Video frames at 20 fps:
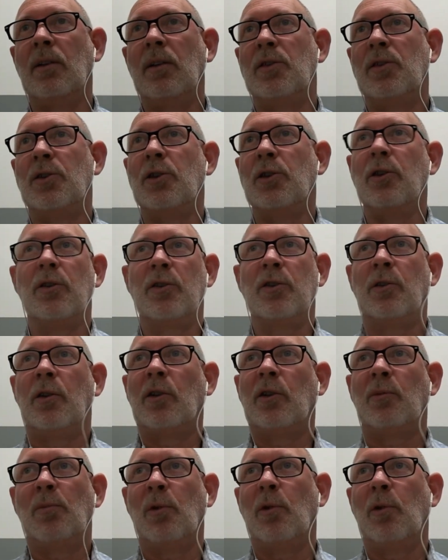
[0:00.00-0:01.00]
students should
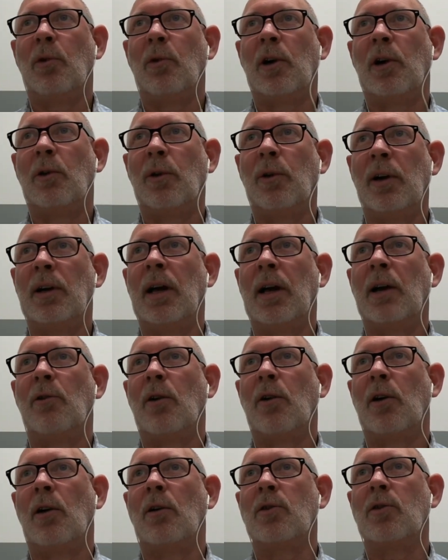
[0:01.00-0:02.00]
explore a career in
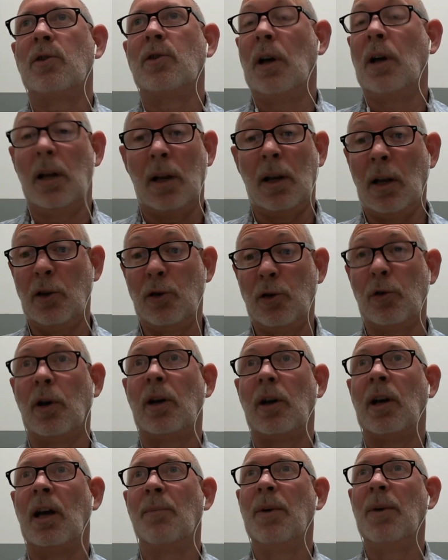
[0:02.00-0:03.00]
agriculture and
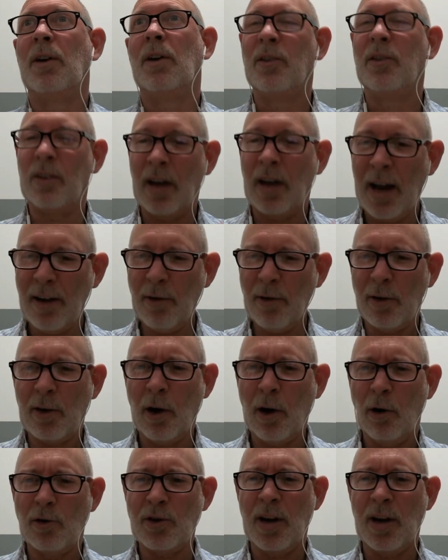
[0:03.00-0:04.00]
sugarcane, because
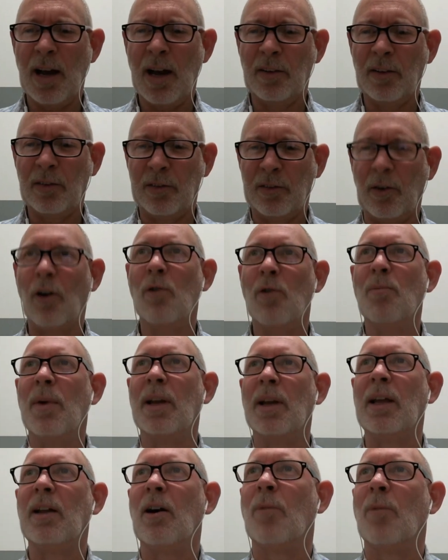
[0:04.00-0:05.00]
agriculture has so
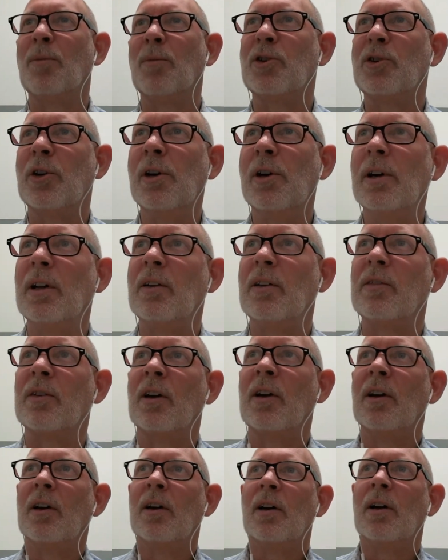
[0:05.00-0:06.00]
many opportunities.
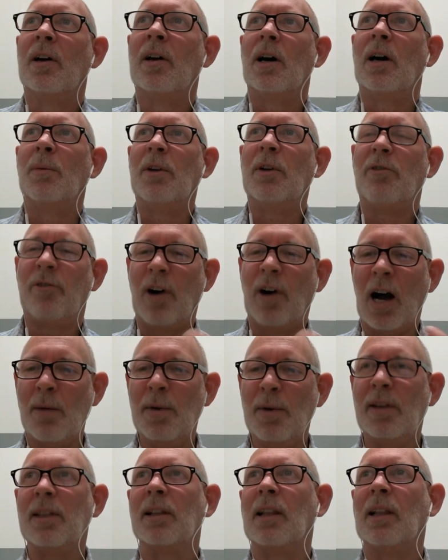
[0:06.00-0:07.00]
I mean,
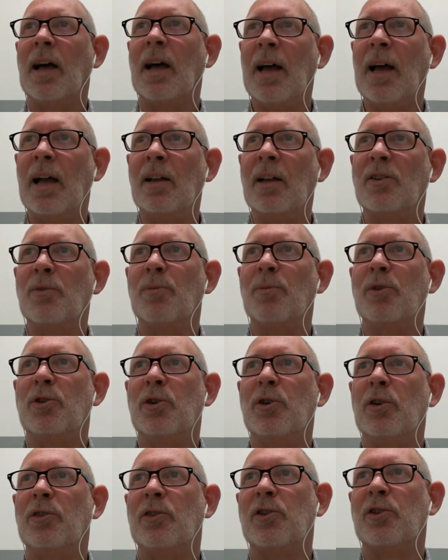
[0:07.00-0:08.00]
farming the land to
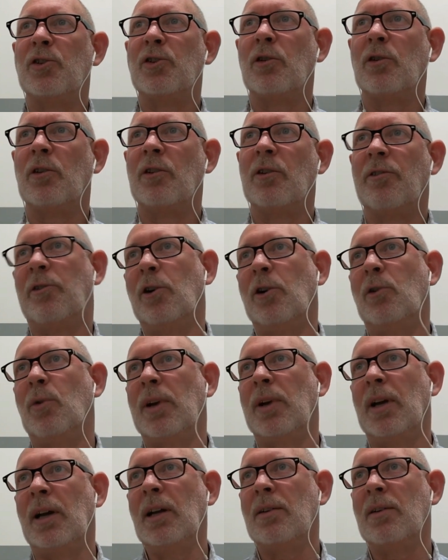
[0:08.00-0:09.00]
produce the food
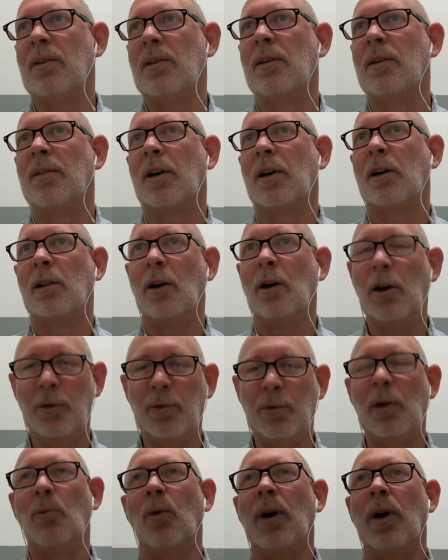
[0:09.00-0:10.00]
we eat, the clothes
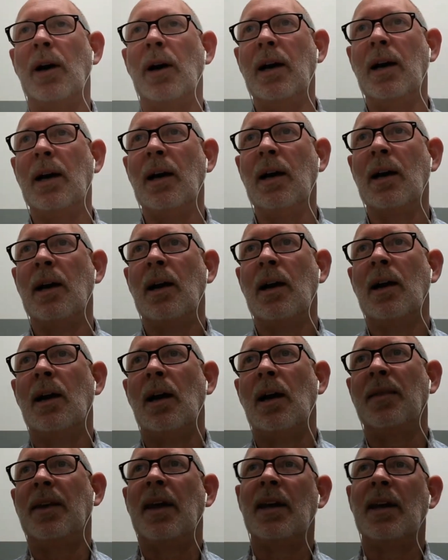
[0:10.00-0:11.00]
we wear,
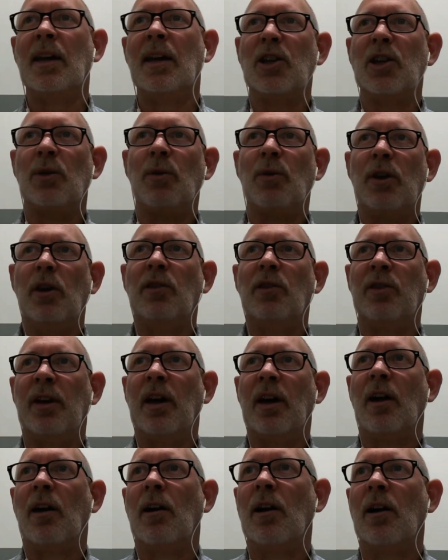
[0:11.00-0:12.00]
and the energy we use in
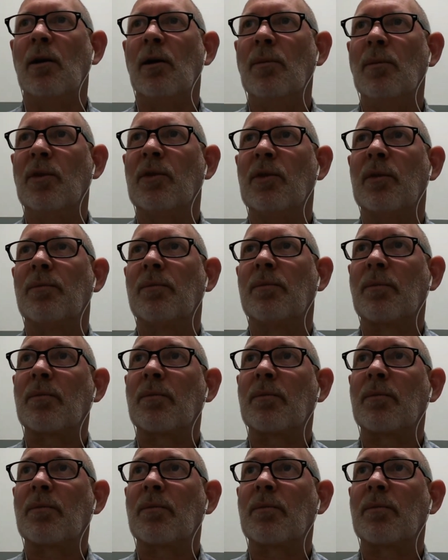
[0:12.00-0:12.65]
our homes